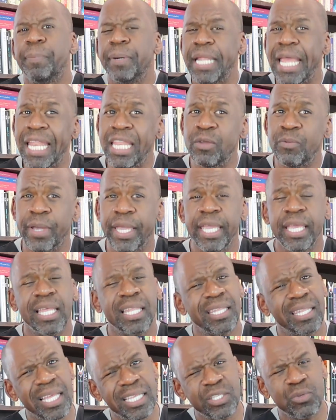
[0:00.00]
But
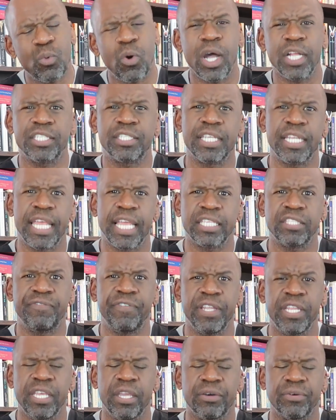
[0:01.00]
anyway, let's watch the next
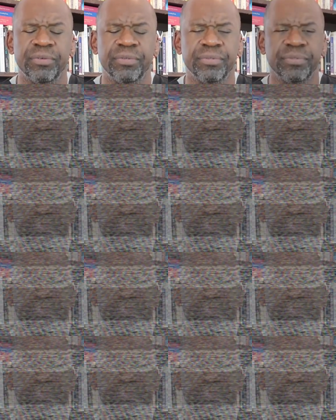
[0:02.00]
video.